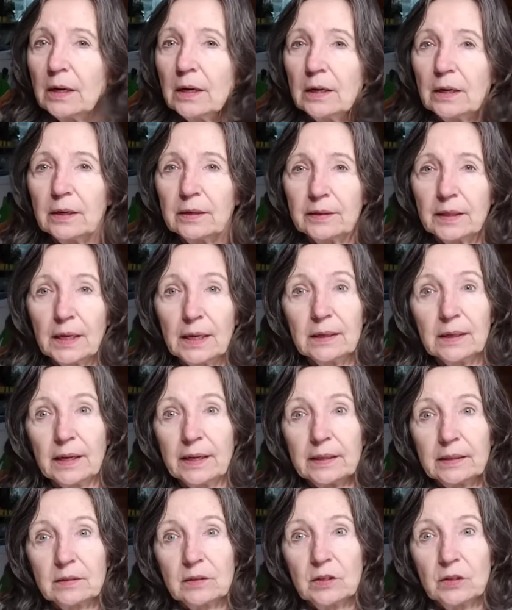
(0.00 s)
uh, they
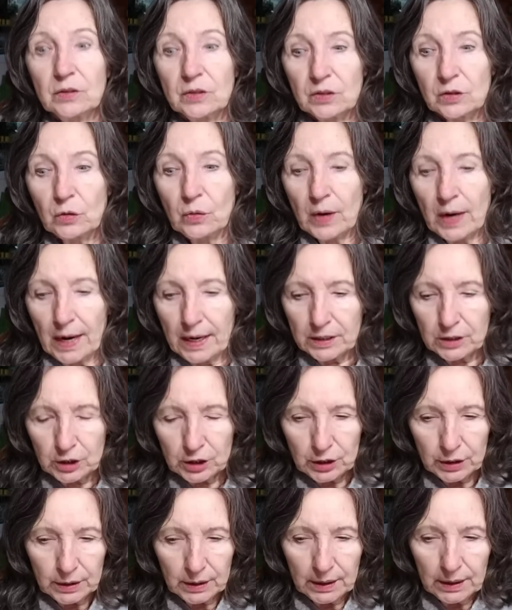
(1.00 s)
like to
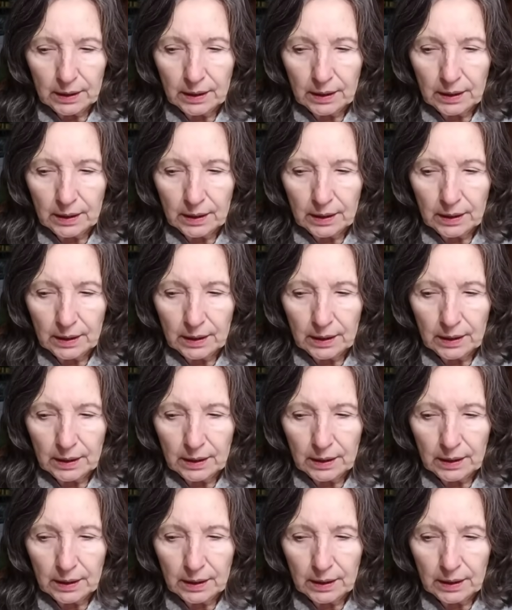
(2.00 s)
scratch.